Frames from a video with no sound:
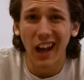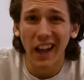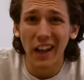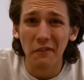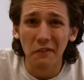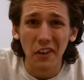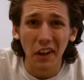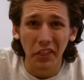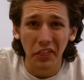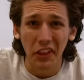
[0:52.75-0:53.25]
I
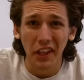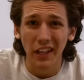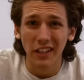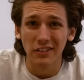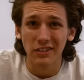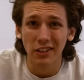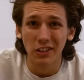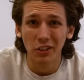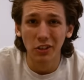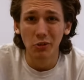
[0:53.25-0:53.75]
have nothing
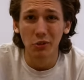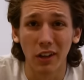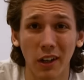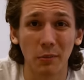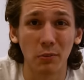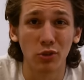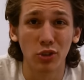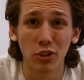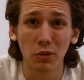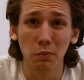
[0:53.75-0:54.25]
else to do and
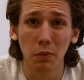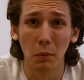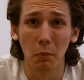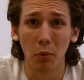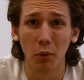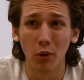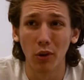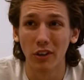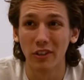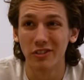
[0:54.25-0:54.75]
I'm super
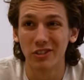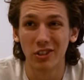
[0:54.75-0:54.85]
bored,